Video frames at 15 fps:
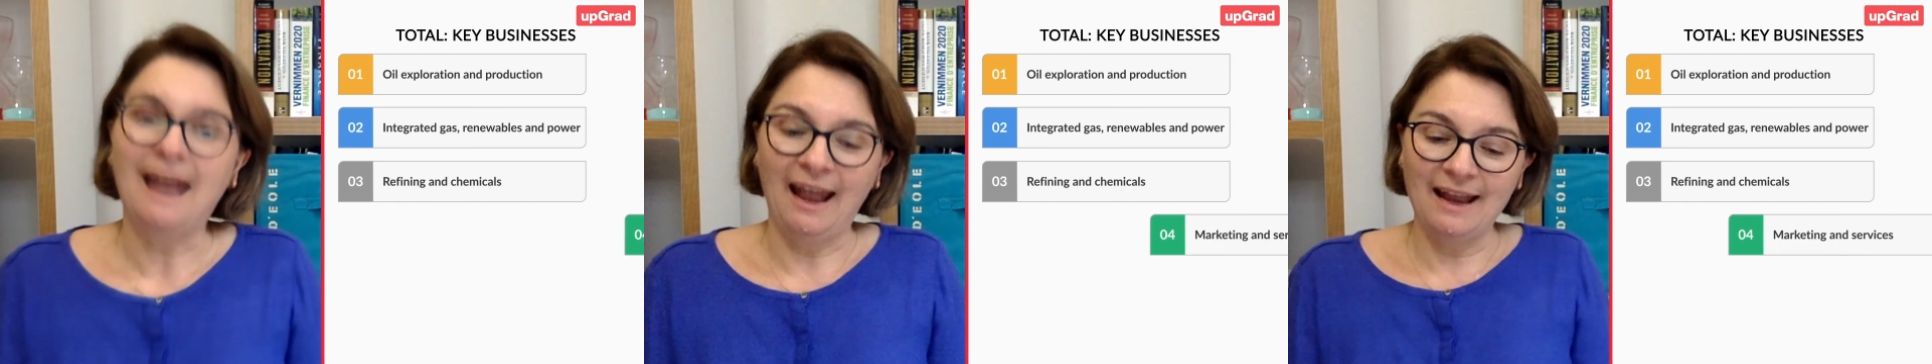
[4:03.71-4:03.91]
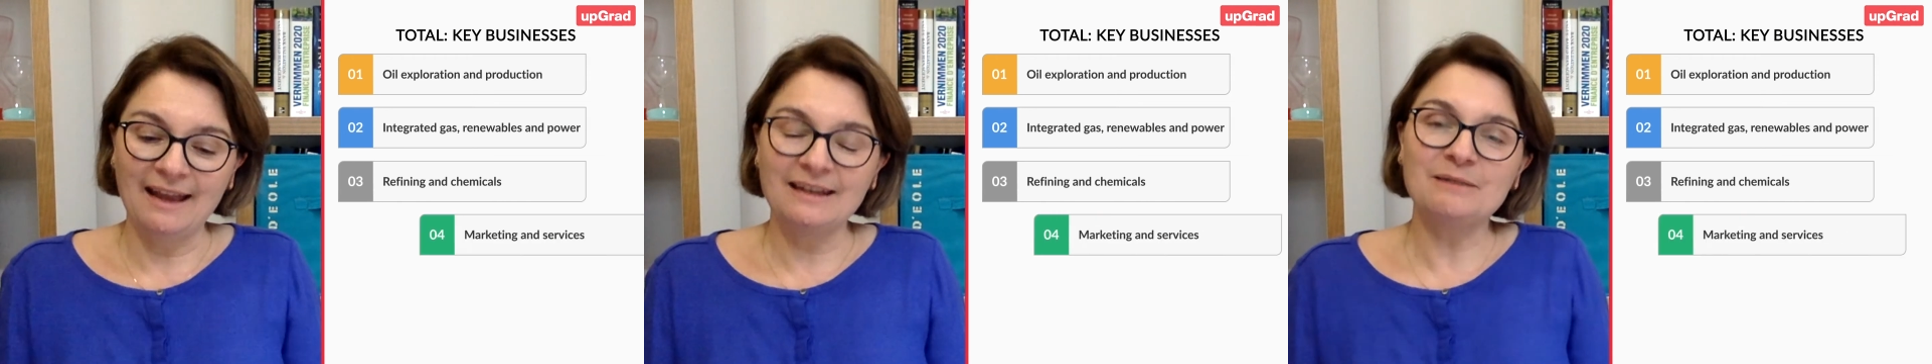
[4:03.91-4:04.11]

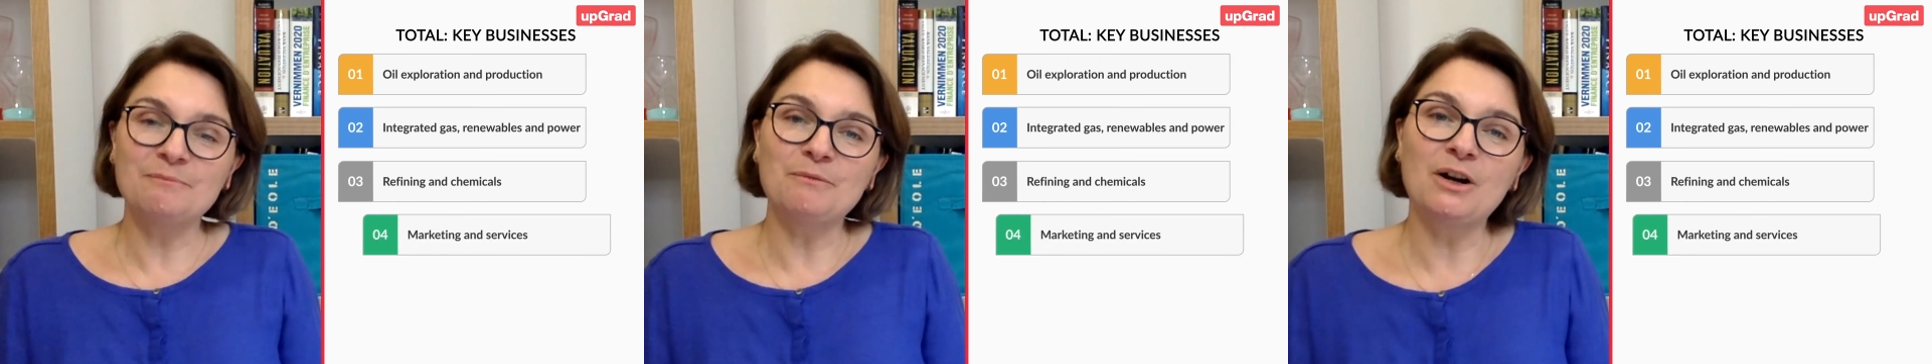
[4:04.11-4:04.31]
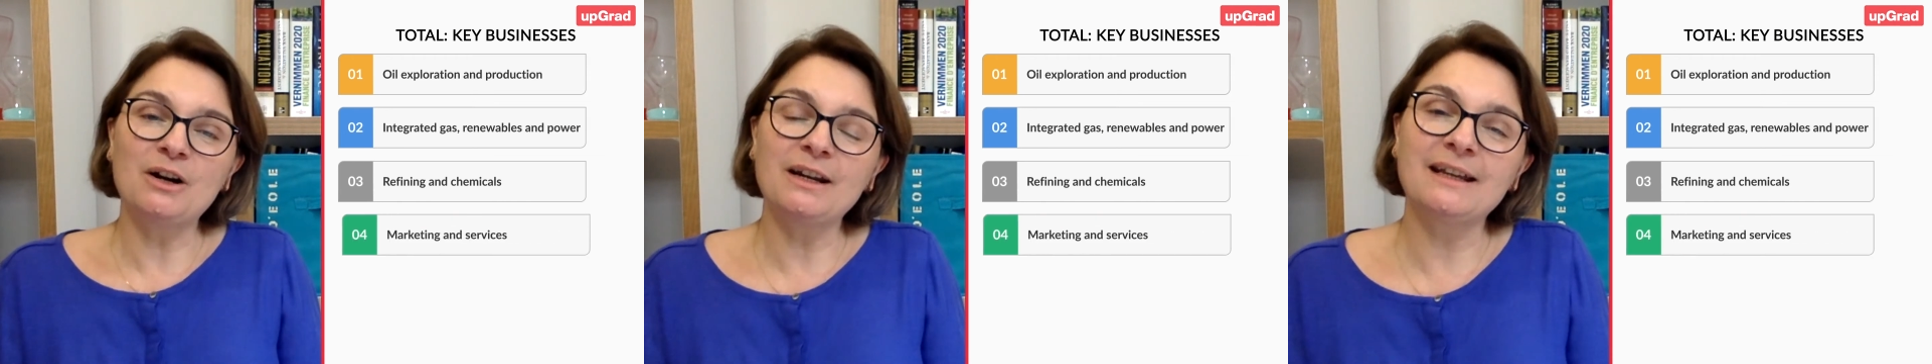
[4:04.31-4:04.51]
And
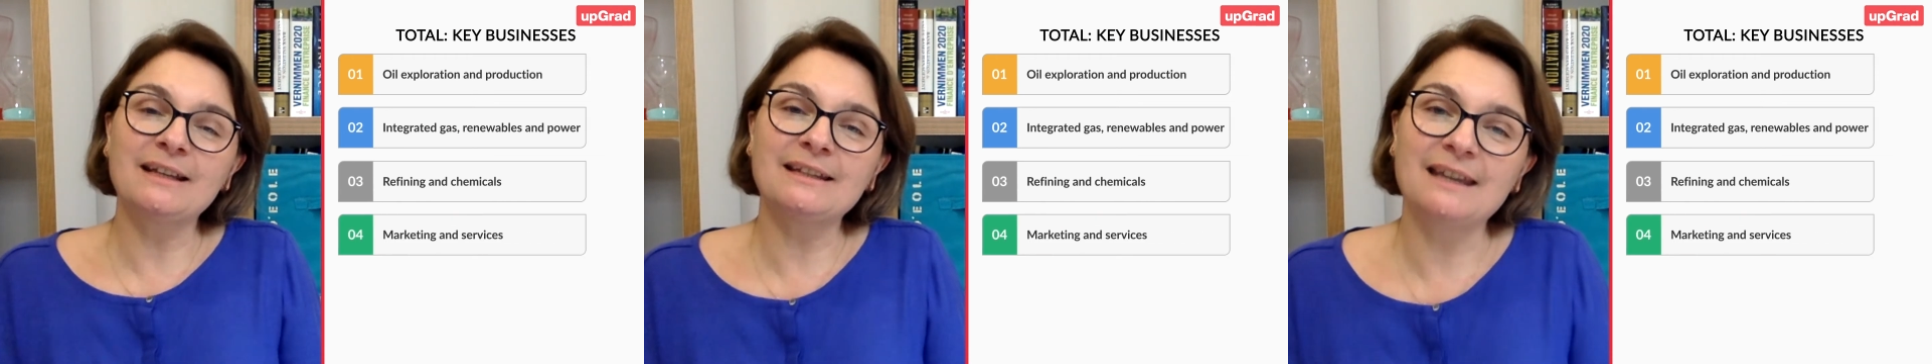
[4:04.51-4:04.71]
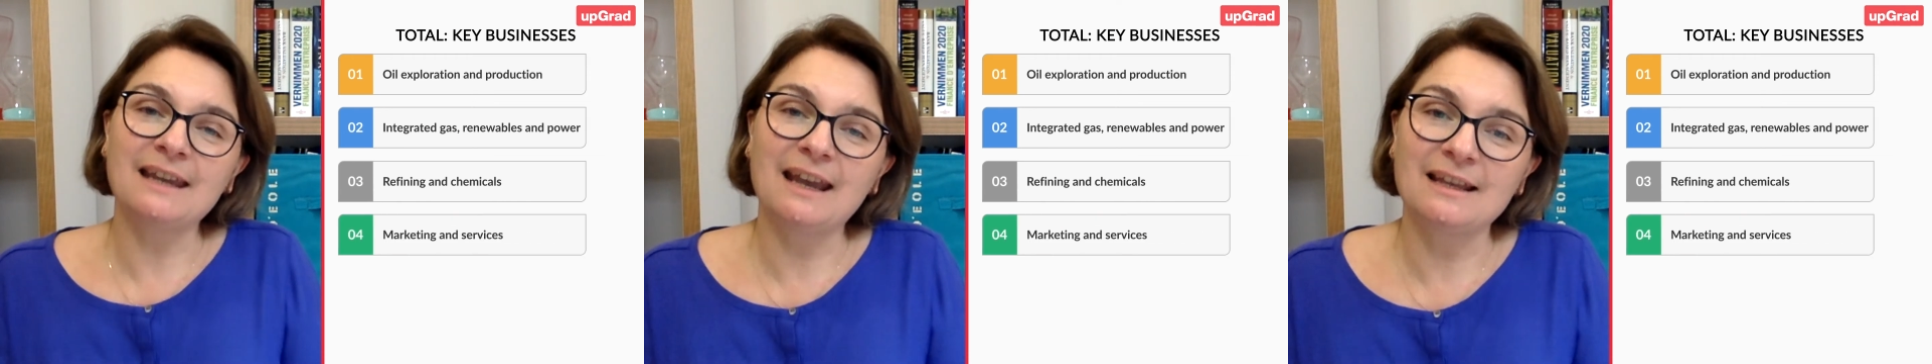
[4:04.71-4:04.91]

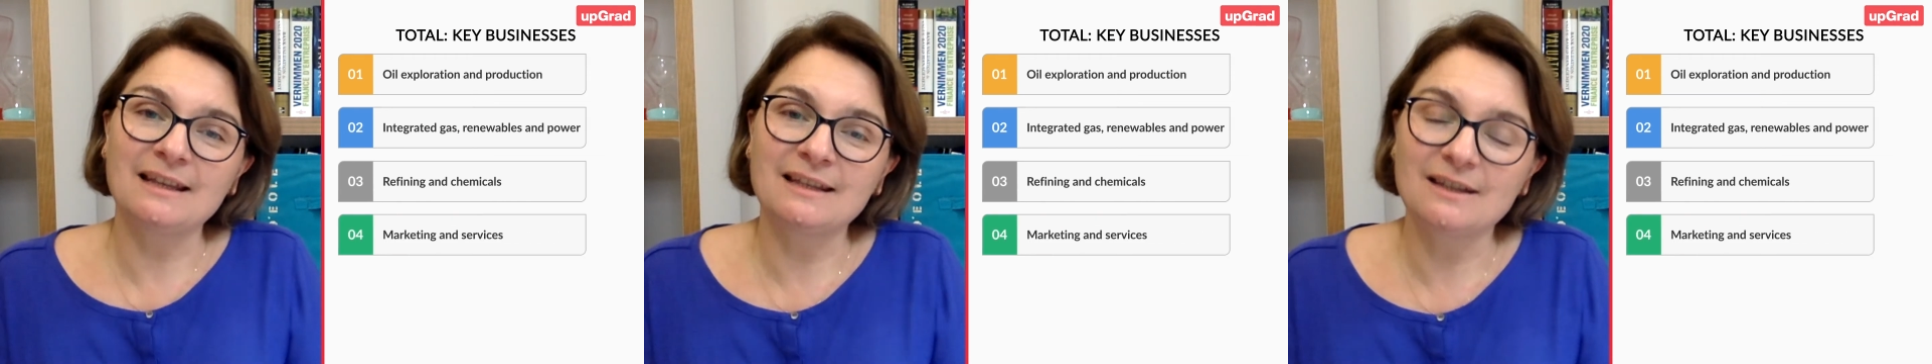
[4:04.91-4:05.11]
marketing and